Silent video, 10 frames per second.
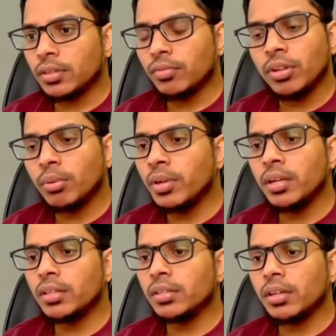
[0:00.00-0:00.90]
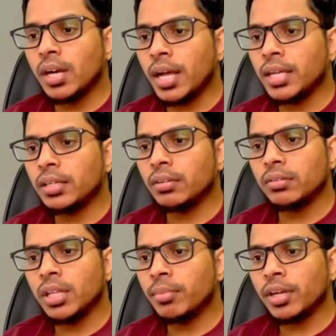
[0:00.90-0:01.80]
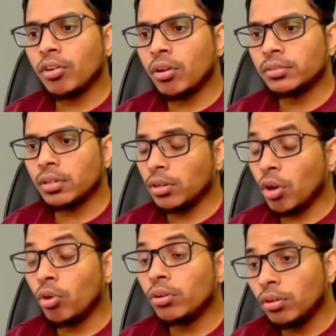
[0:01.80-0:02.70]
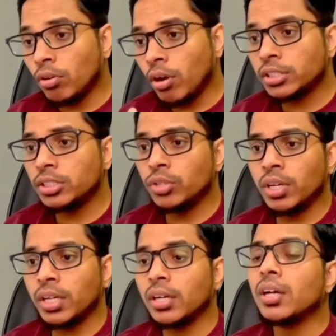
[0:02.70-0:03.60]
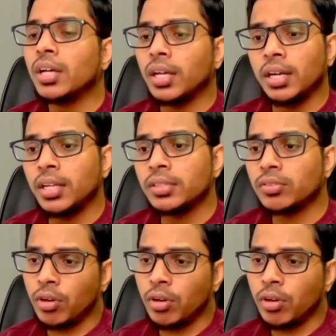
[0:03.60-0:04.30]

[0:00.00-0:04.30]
will be like they may cause loud noise during release.